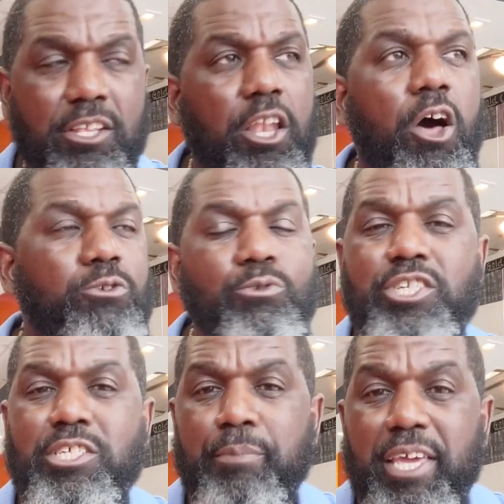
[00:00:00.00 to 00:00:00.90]
The laws will
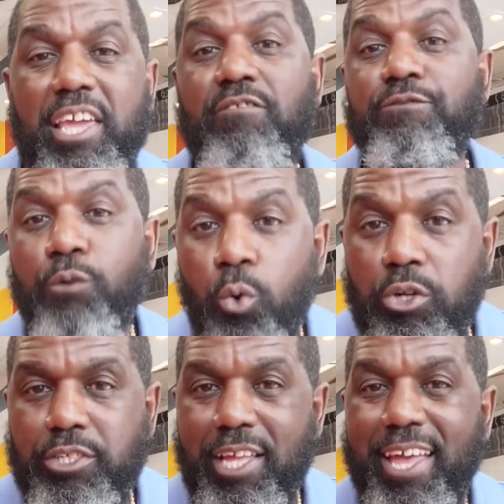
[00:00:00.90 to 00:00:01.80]
just be
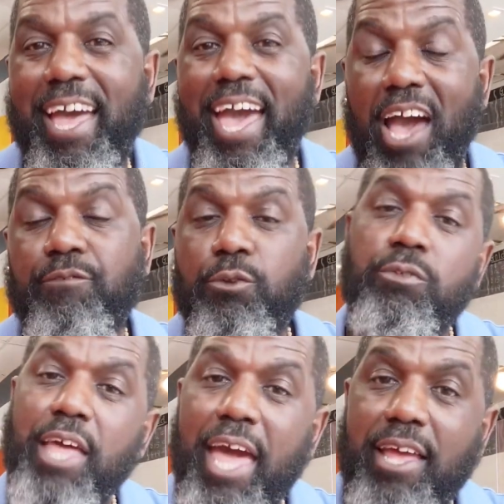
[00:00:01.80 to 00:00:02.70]
enforced after
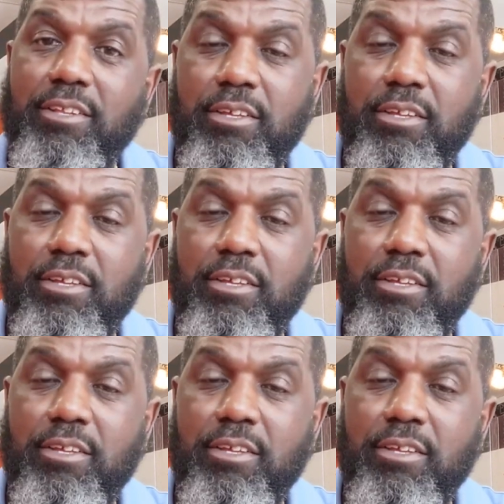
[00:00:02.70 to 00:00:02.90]
that.